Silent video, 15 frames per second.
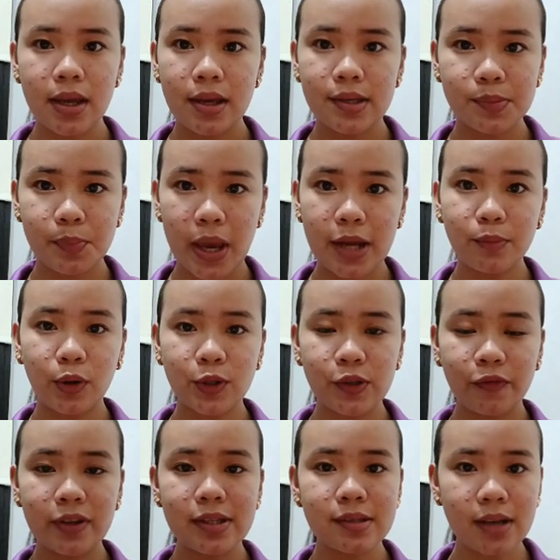He spends most
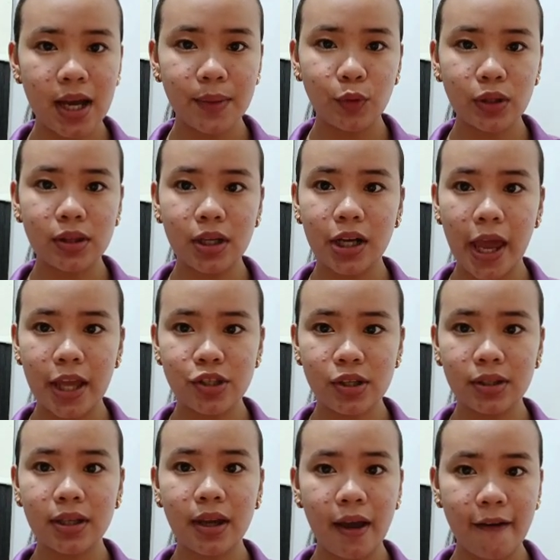of his time with the
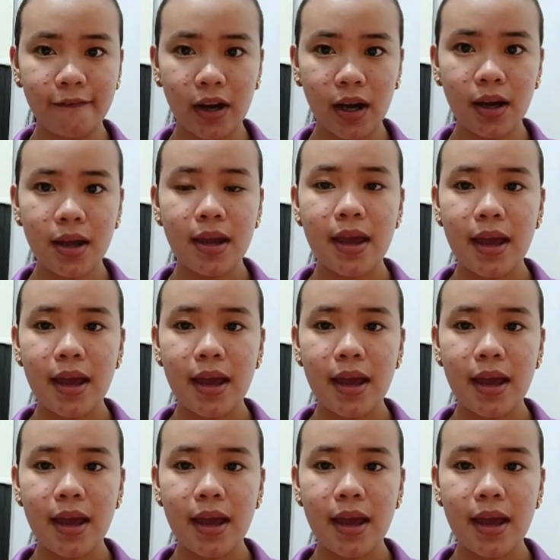angelic Eva.